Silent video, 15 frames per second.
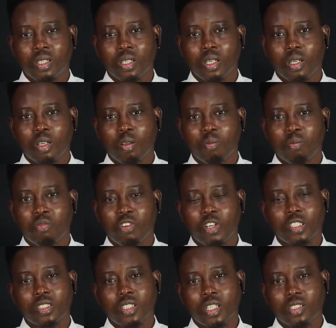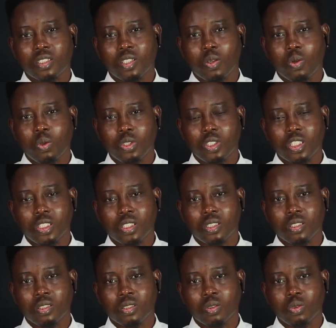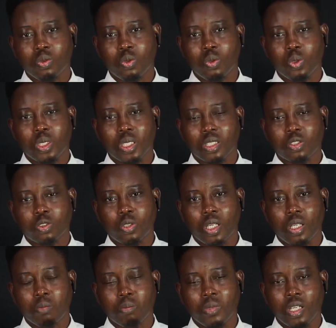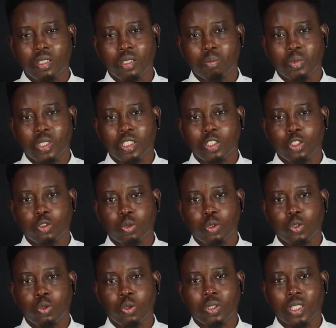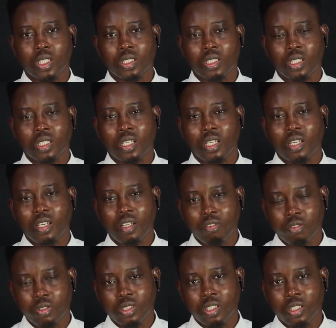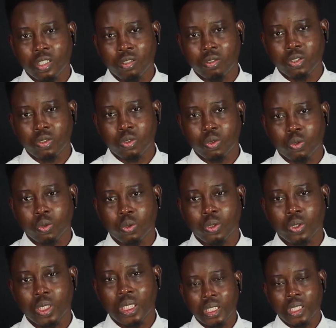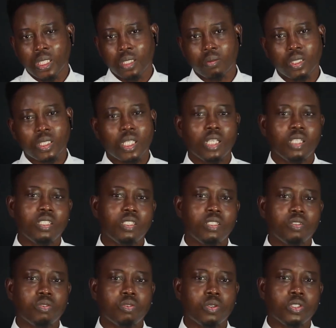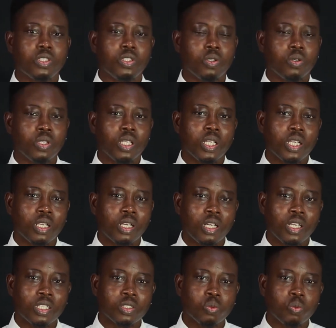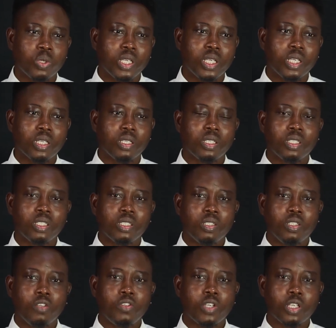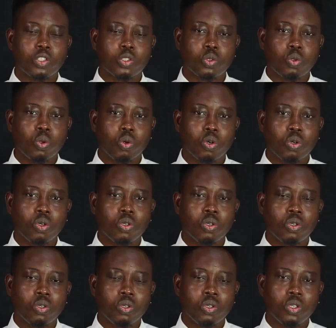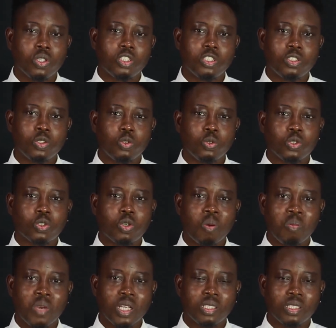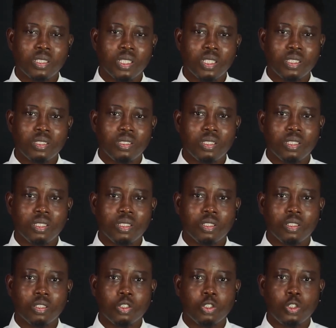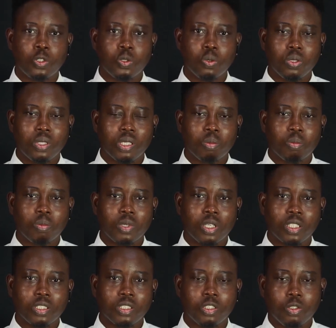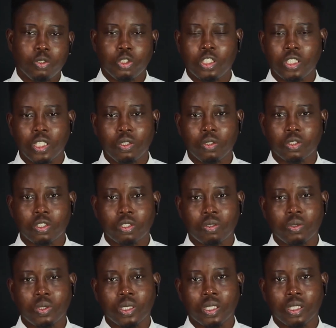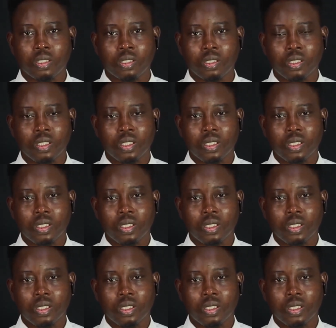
Fantastic coaches who go the extra mile in making sure you understand everything there is to know, especially for the online class, where if you are stuck, all you need to do is come back the next day, show them, and you share your screen, and